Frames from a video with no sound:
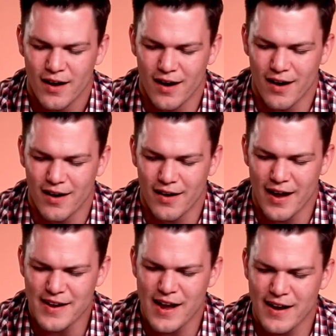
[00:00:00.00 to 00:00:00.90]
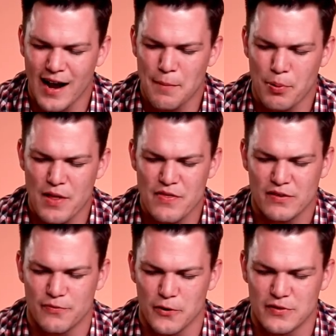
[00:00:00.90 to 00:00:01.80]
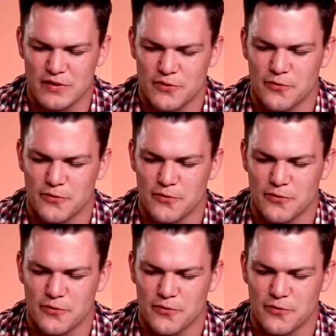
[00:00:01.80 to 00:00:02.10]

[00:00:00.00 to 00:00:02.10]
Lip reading: and yet, God, I pray that this verse is